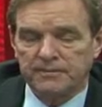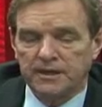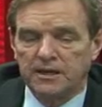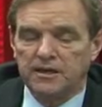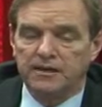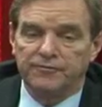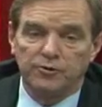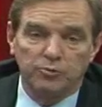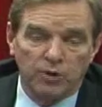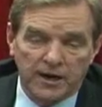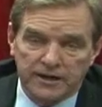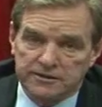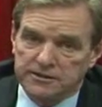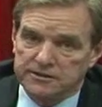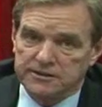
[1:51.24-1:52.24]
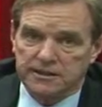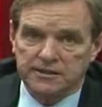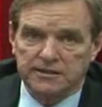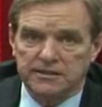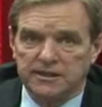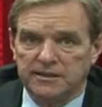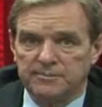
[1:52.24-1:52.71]
If you wanted to send
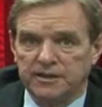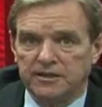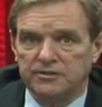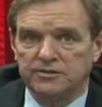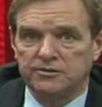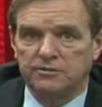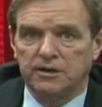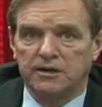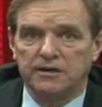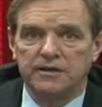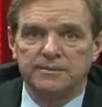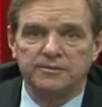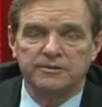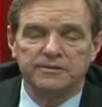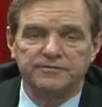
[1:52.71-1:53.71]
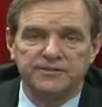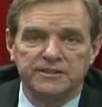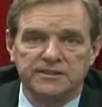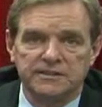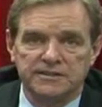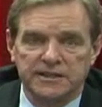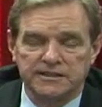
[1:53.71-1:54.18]
an email to our immigrant
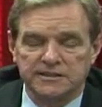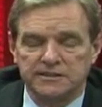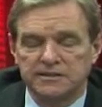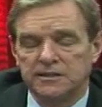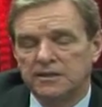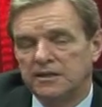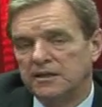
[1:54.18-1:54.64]
visa section